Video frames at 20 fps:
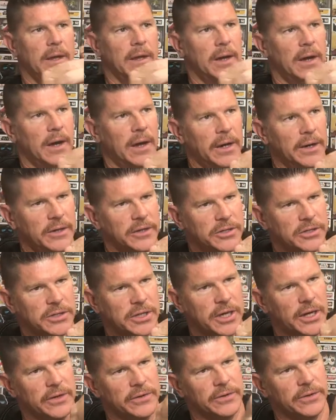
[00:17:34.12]
on his
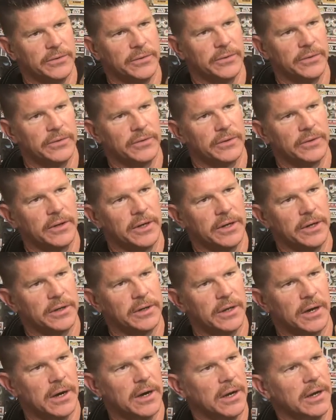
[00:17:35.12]
chest. This one's kind of
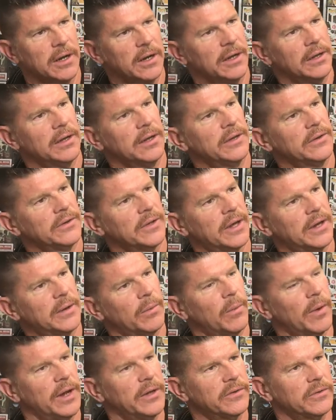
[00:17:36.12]
dark. He's got a
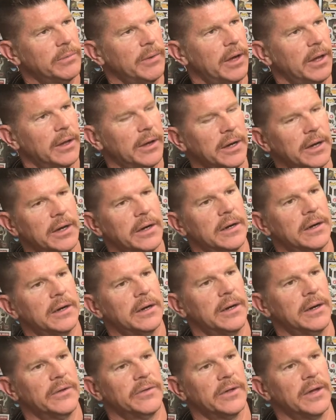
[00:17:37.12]
white smell here,
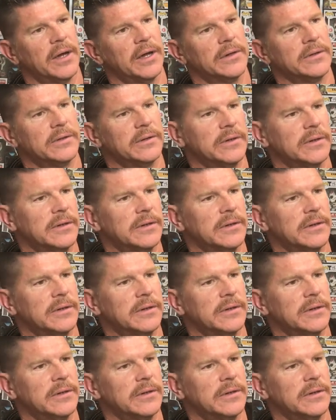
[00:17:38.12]
and he's got